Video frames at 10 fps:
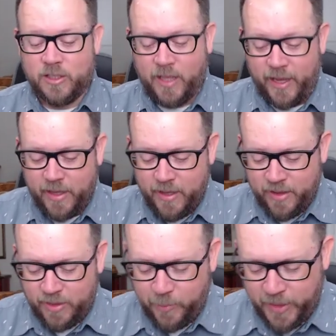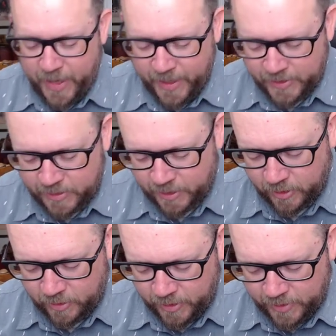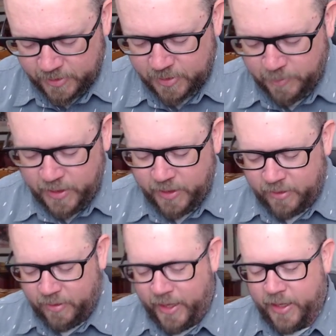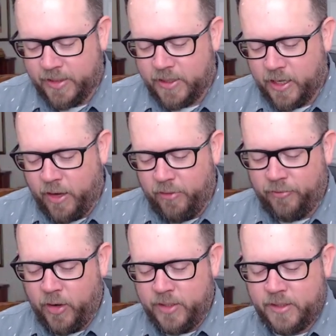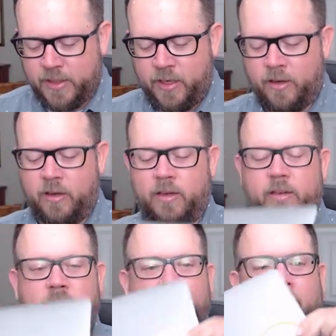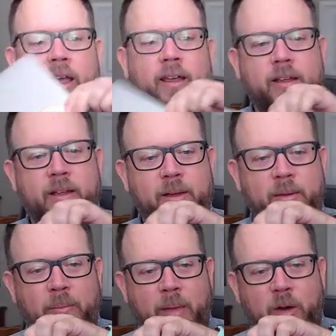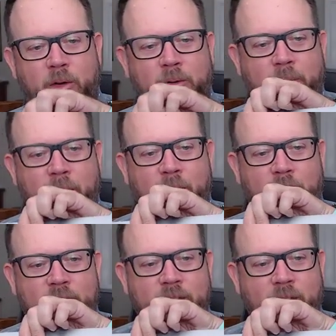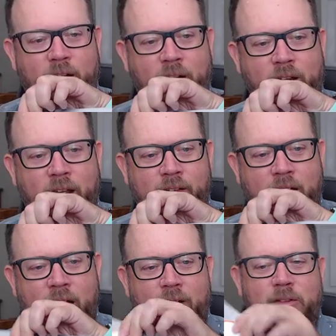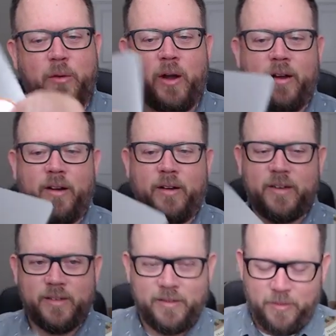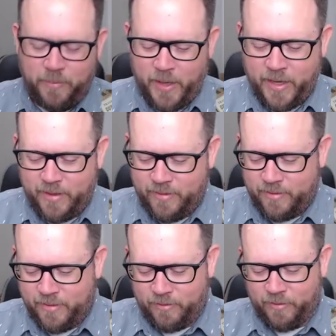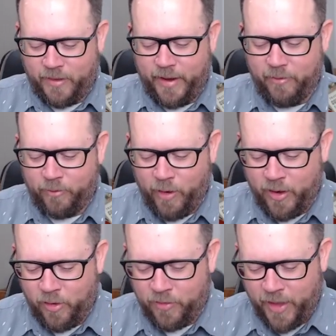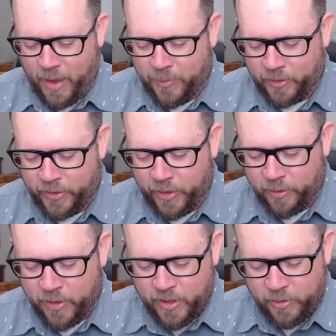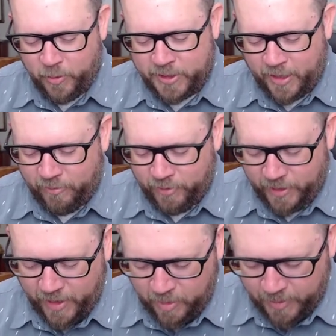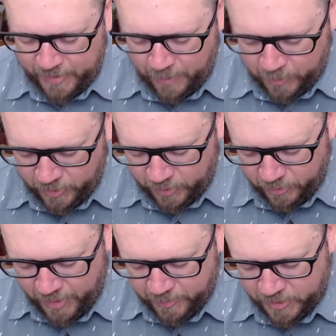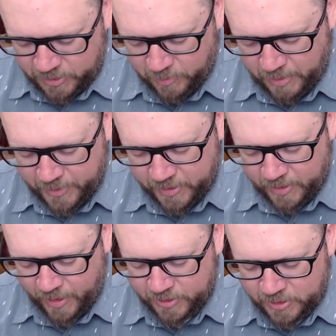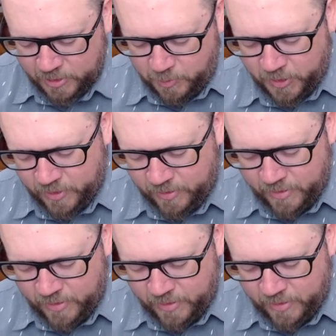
Like the Pen Addict sticker needs to be like, it's going to go front and center, like middle, middle, not everywhere, but like right over the Apple logo, which I don't really care about the Apple logo that much. So maybe I should just put it.